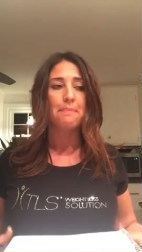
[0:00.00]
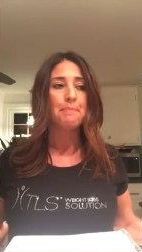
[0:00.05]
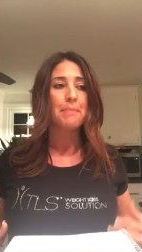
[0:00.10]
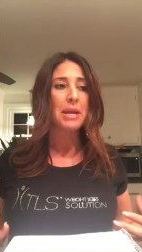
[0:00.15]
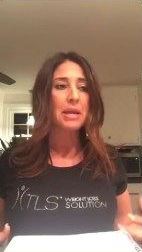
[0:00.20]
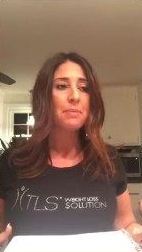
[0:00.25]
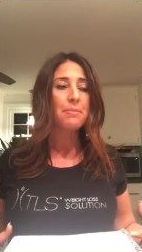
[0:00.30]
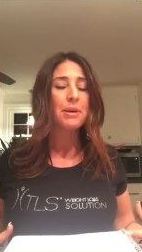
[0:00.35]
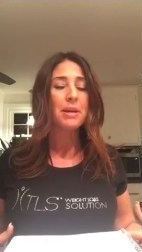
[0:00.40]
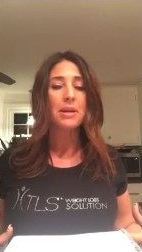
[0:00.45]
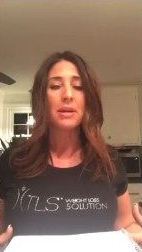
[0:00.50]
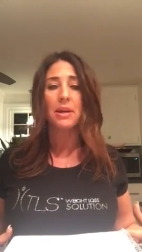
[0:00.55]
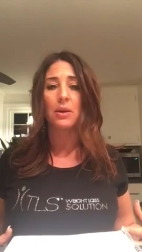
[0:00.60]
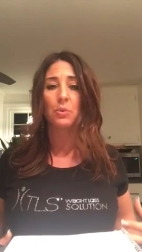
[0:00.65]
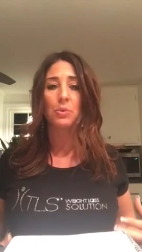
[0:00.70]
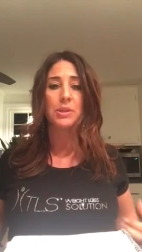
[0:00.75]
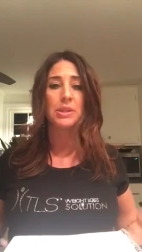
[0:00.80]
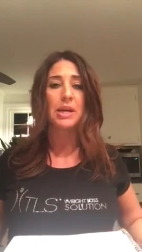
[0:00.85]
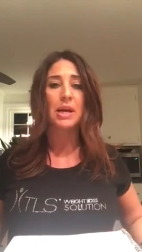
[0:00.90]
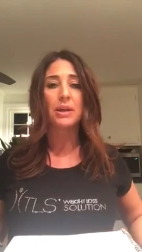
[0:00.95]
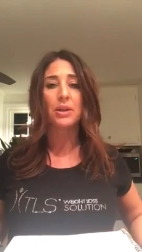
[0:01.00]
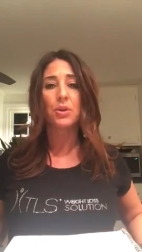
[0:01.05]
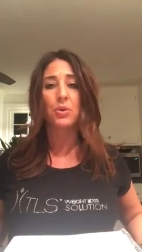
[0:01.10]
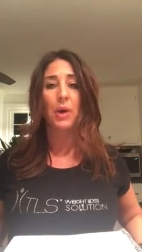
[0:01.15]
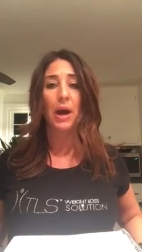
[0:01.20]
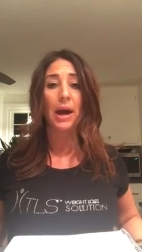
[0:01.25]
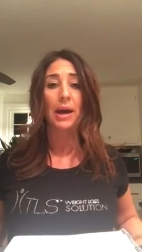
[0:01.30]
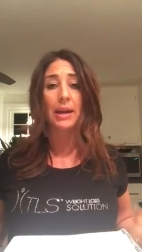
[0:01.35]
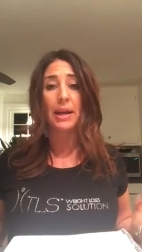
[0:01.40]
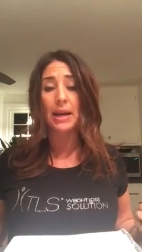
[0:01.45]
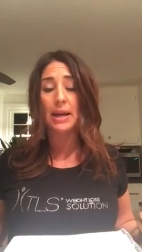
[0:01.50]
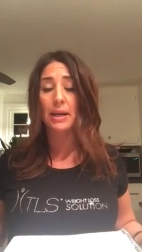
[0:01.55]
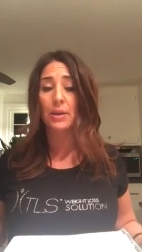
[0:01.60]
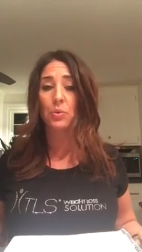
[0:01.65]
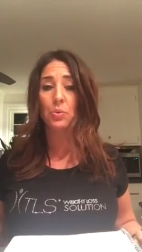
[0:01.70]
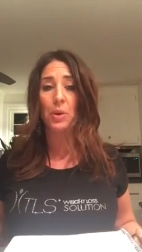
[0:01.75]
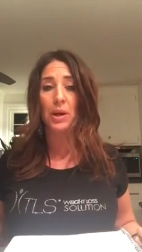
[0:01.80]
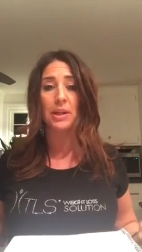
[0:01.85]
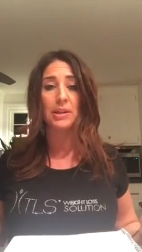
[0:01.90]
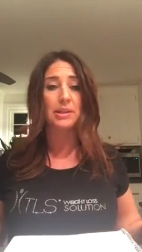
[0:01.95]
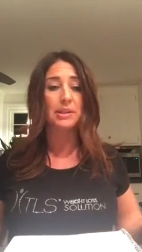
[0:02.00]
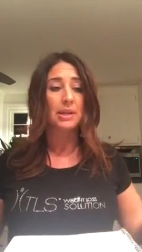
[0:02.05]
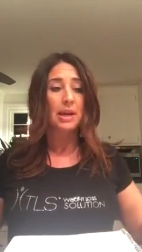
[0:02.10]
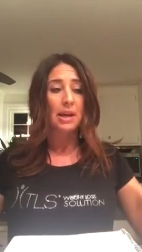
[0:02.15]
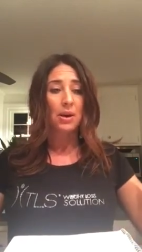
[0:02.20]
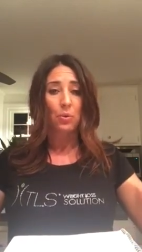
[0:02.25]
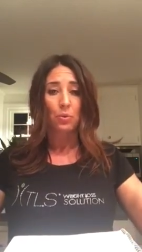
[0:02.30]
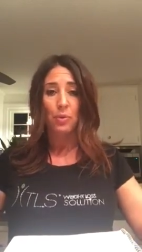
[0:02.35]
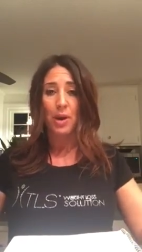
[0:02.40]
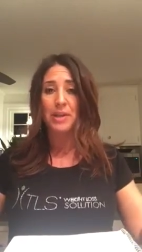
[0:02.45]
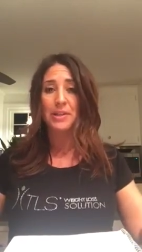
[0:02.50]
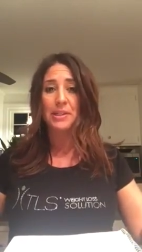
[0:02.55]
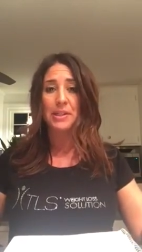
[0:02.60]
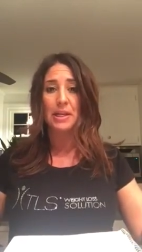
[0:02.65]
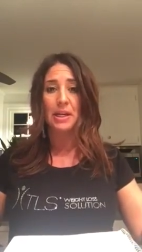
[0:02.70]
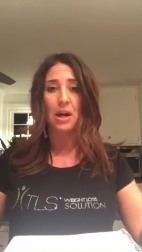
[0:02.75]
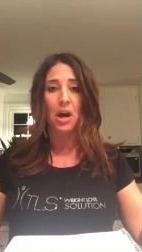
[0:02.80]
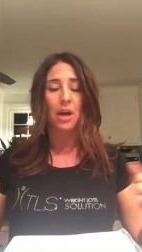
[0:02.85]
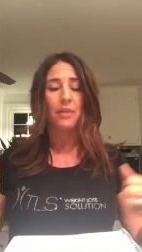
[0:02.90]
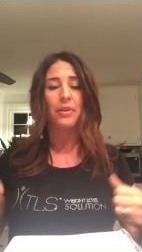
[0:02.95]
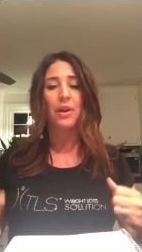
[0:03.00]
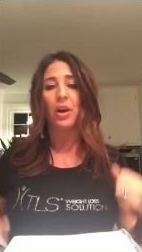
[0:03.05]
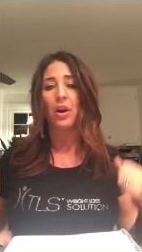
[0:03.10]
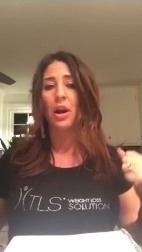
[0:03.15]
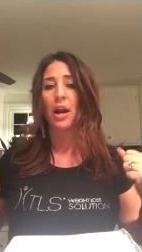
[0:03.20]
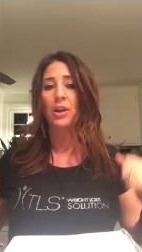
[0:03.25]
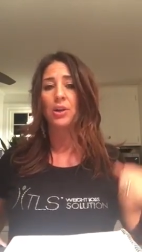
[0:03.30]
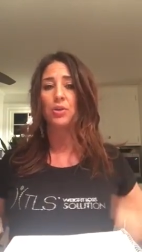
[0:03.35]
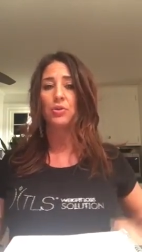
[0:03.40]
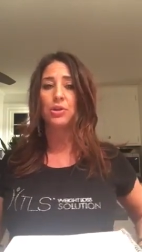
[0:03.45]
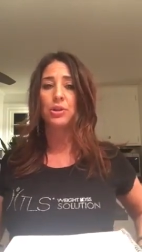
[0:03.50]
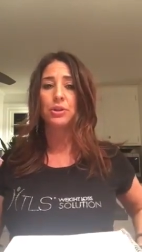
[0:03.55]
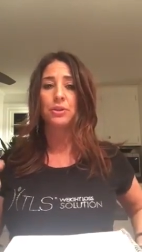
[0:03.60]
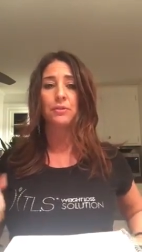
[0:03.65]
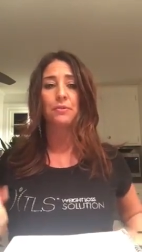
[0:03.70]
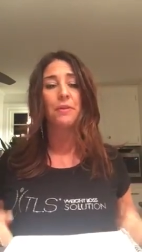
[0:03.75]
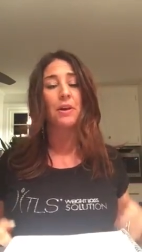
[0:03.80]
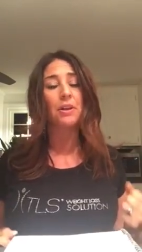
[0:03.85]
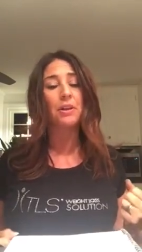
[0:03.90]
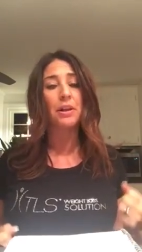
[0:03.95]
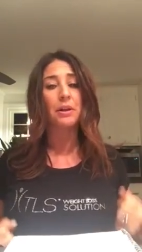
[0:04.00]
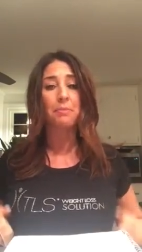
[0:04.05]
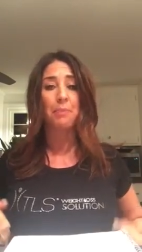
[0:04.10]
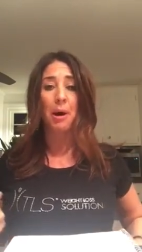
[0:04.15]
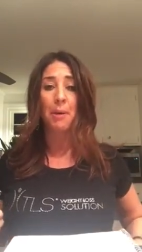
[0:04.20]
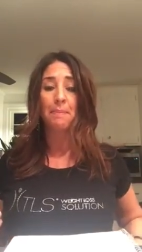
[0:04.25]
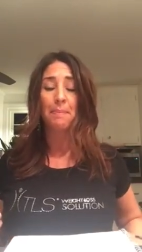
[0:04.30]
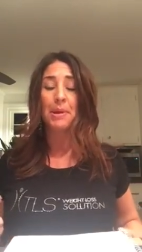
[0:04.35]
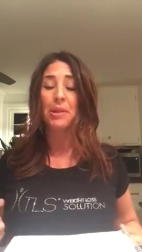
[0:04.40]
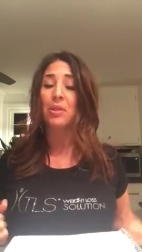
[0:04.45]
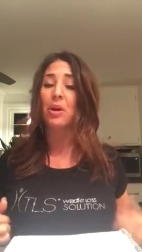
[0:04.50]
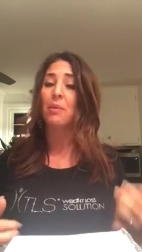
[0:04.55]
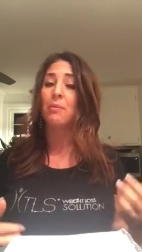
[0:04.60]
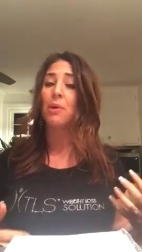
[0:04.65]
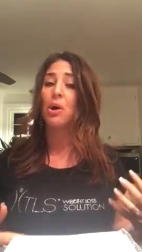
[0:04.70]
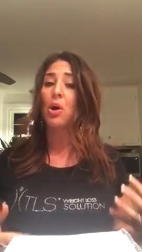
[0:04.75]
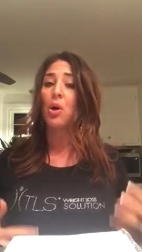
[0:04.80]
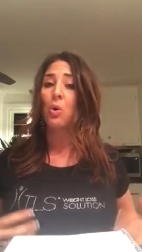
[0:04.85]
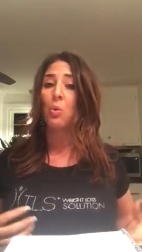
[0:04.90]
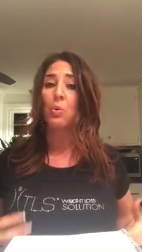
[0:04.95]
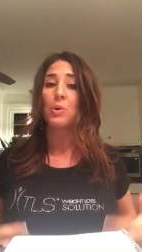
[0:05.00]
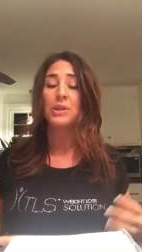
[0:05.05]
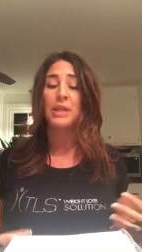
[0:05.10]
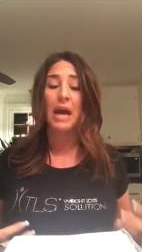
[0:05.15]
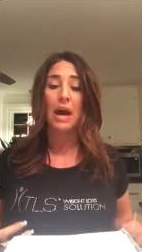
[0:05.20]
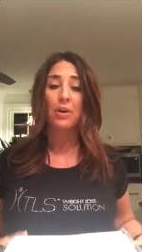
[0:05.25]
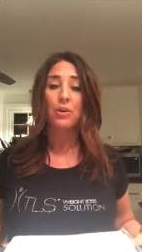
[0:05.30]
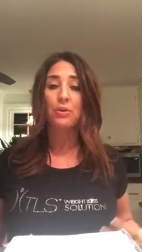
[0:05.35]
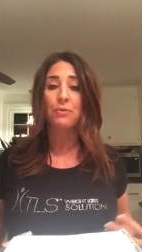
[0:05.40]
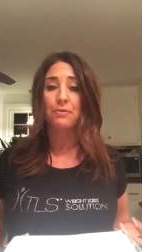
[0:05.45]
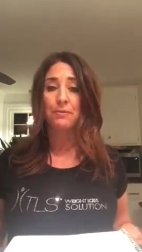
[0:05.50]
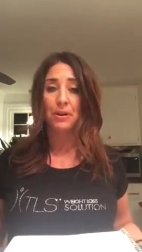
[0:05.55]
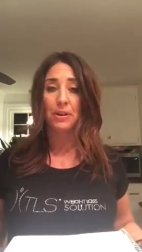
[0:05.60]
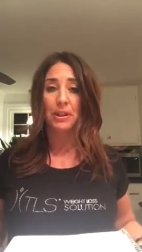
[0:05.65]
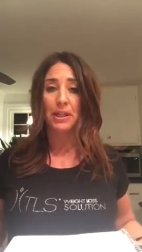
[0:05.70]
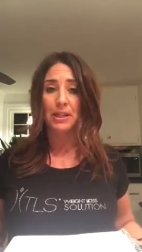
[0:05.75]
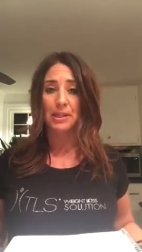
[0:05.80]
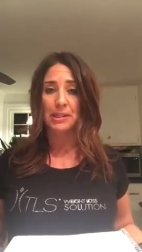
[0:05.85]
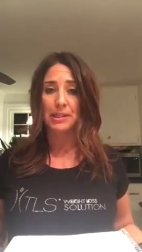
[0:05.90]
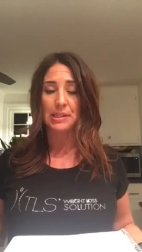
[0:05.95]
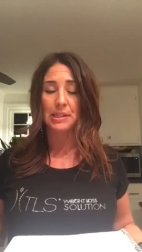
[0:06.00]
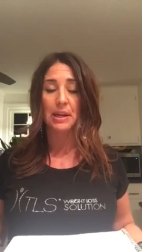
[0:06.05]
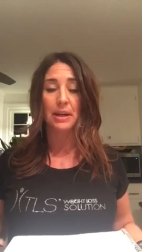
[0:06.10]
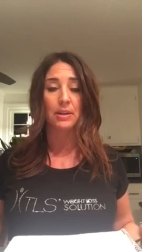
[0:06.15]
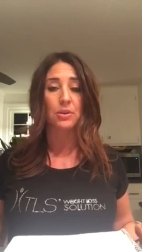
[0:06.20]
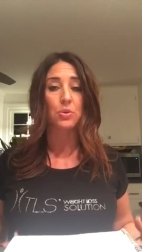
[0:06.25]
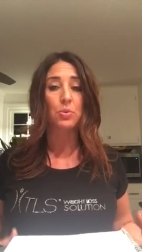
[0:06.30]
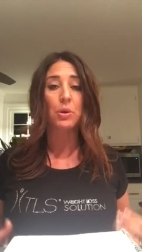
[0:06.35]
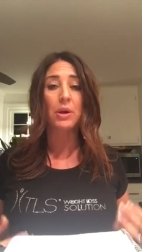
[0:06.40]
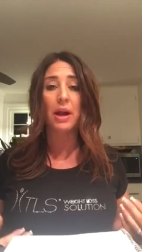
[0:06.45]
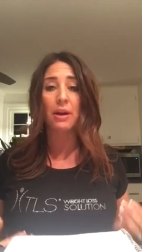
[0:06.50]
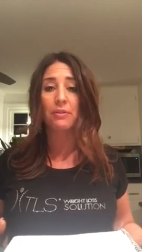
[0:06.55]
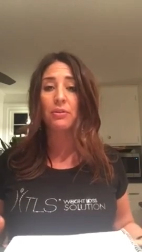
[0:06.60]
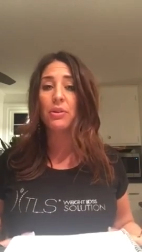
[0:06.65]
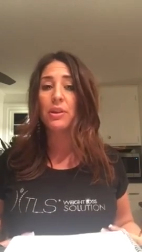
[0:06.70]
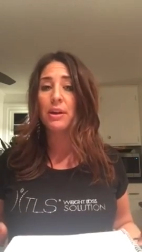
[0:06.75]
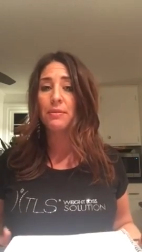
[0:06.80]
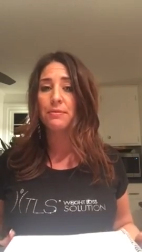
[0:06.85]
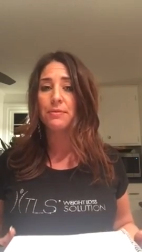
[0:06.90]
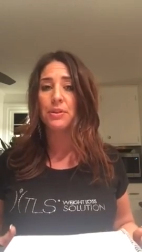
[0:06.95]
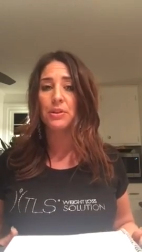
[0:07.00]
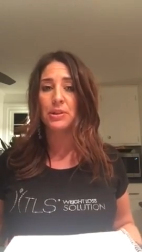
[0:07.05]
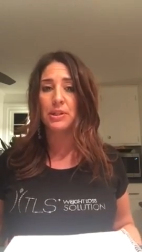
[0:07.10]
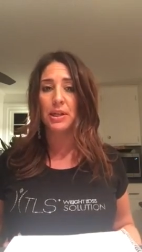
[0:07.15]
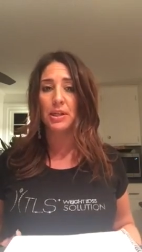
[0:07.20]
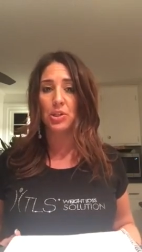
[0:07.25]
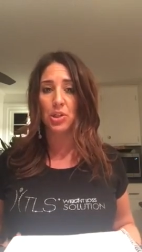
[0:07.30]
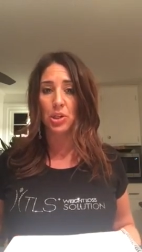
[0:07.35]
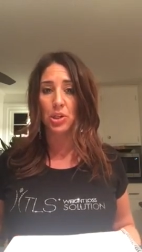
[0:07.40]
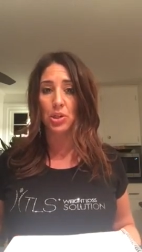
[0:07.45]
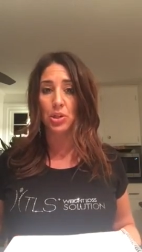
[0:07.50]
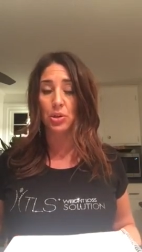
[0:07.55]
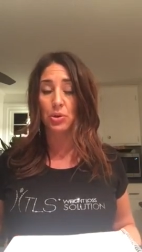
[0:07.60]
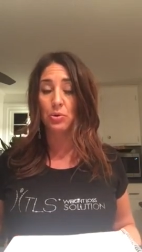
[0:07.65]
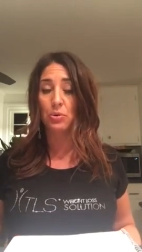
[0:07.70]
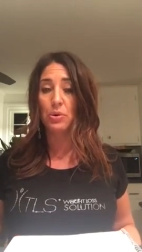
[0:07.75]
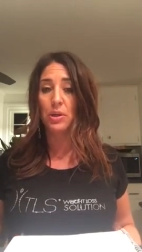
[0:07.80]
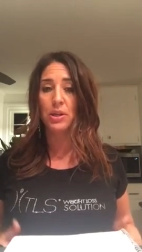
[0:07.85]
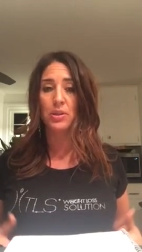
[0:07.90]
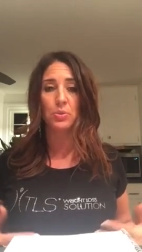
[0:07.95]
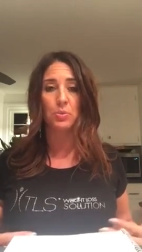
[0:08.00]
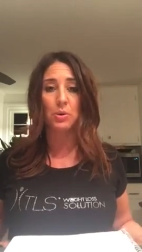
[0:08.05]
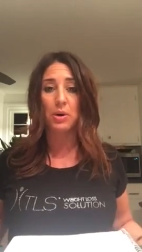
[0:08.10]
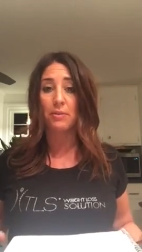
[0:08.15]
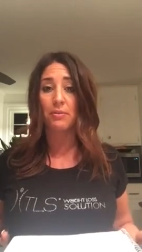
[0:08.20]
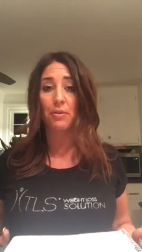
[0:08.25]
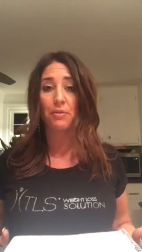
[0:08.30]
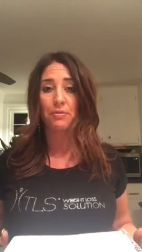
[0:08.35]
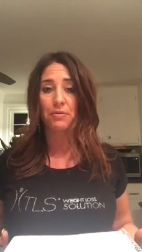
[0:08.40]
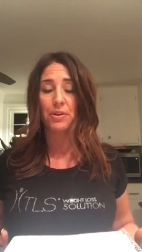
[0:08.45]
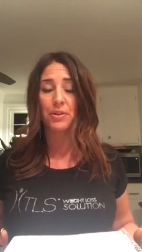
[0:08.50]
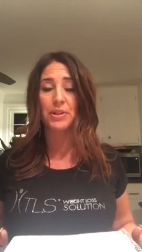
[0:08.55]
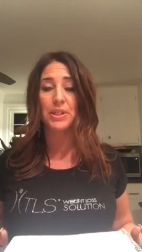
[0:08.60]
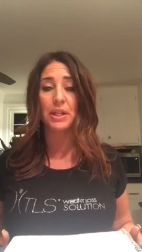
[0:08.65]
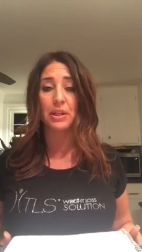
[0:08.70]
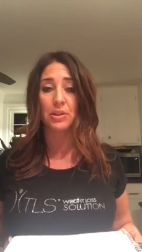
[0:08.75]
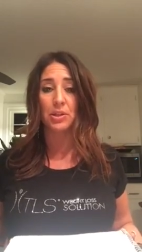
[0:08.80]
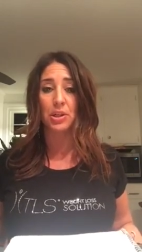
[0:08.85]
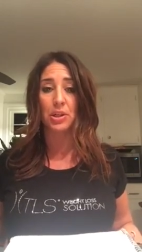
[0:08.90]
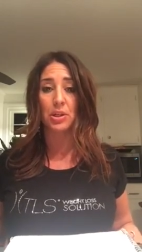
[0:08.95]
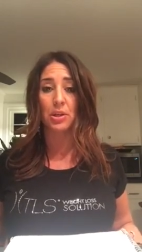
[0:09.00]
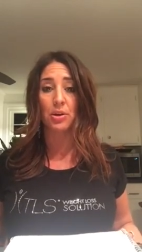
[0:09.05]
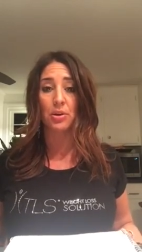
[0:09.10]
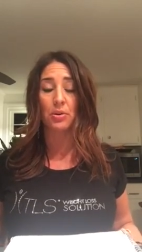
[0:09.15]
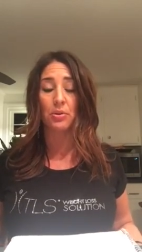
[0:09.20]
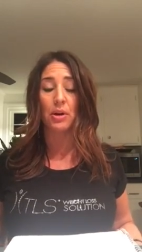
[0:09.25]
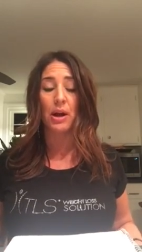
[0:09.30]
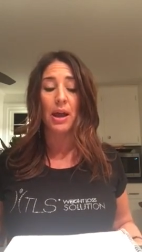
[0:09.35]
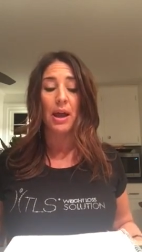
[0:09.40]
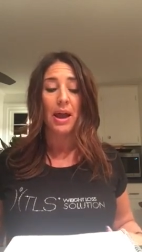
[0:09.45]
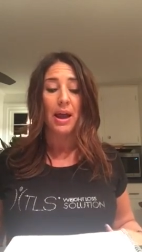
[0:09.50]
Maybe it was that you had hand weights resting on there and you just felt like pumping them was how you felt like a 6. Whatever that feels like to you is whatever it feels like to you.